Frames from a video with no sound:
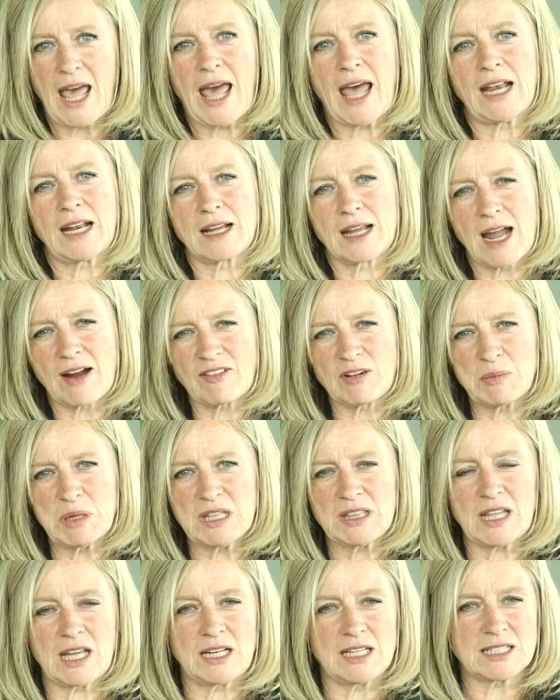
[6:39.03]
And a
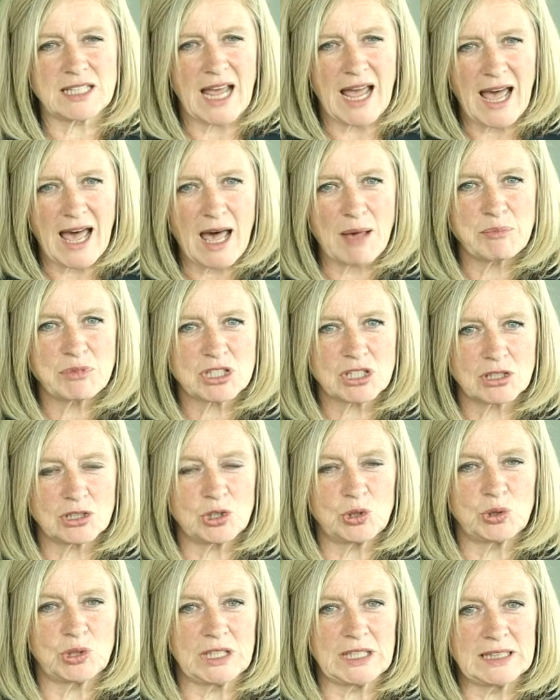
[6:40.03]
government that is
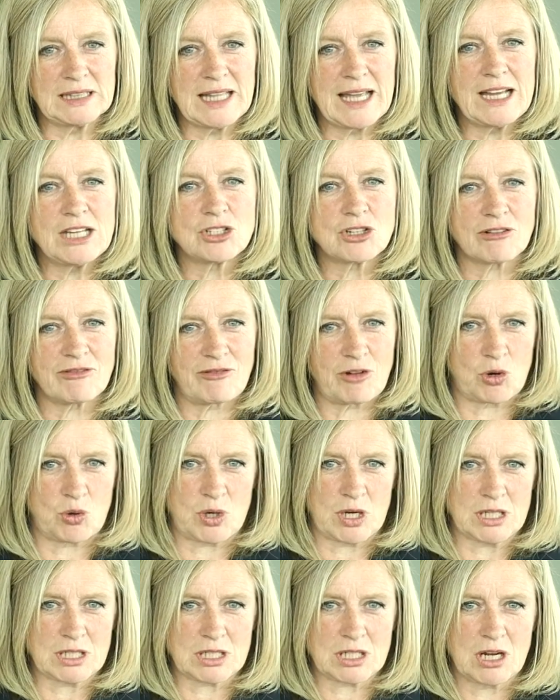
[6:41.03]
absolutely
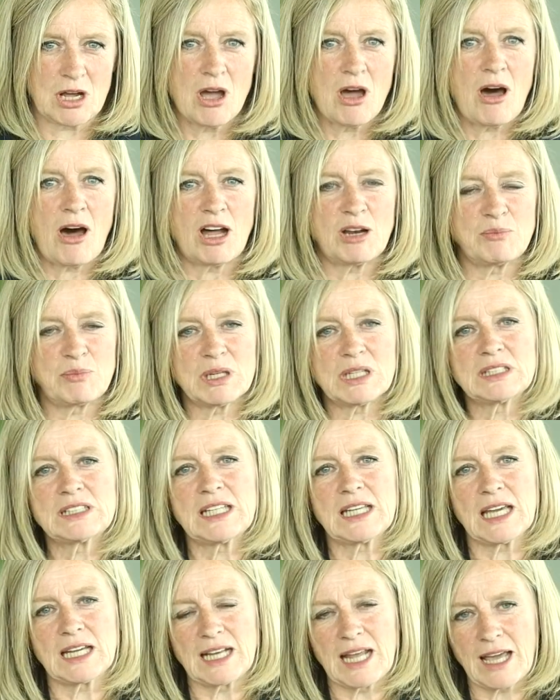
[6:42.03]
laser-focused on
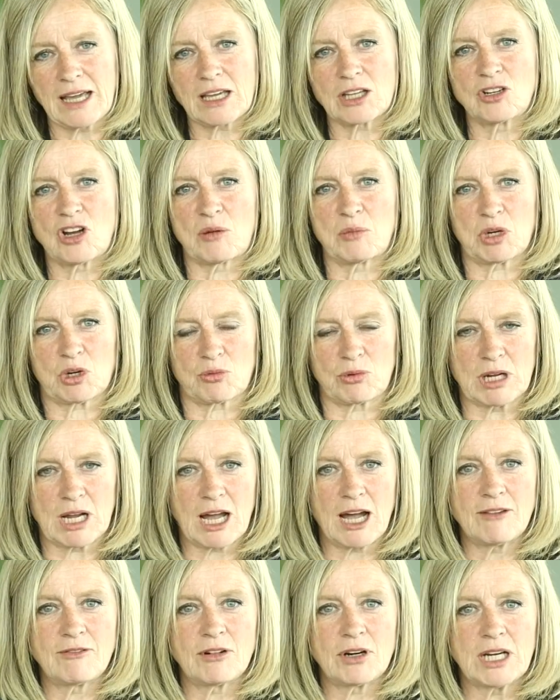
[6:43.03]
building an economic
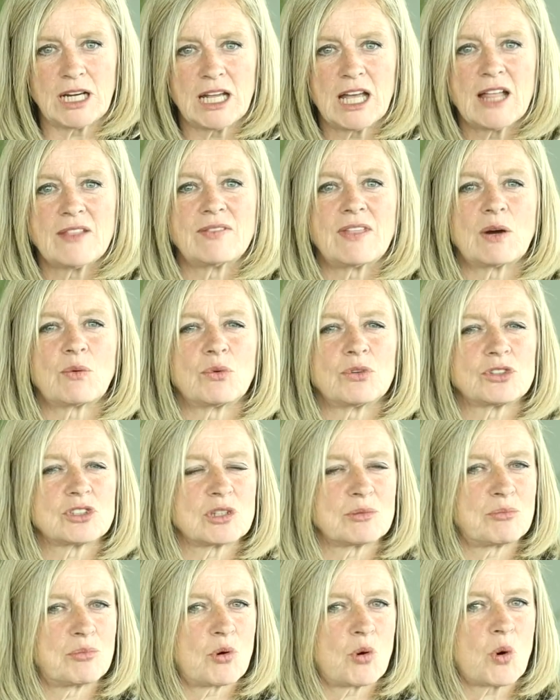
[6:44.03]
recovery that will
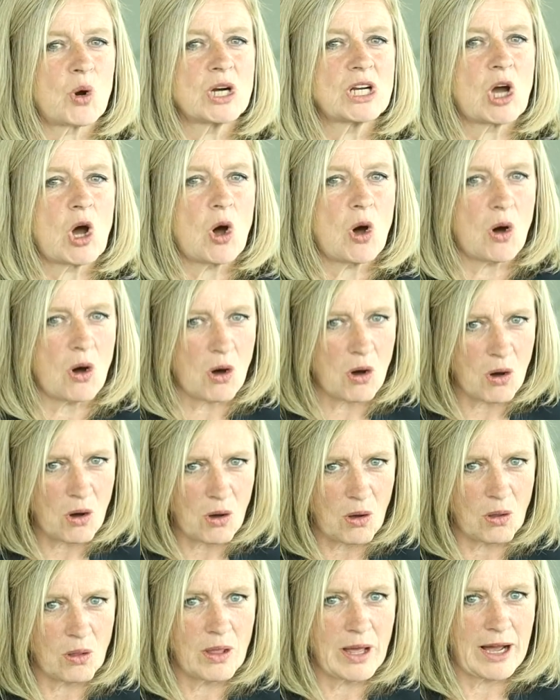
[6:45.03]
support
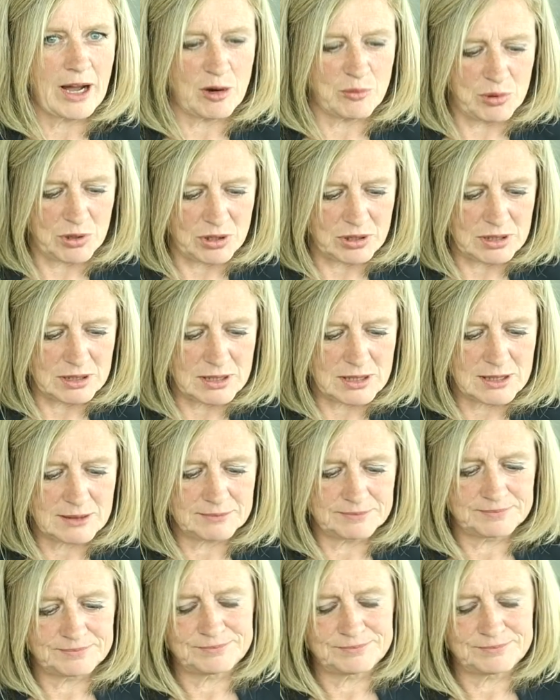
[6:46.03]
all Albertans.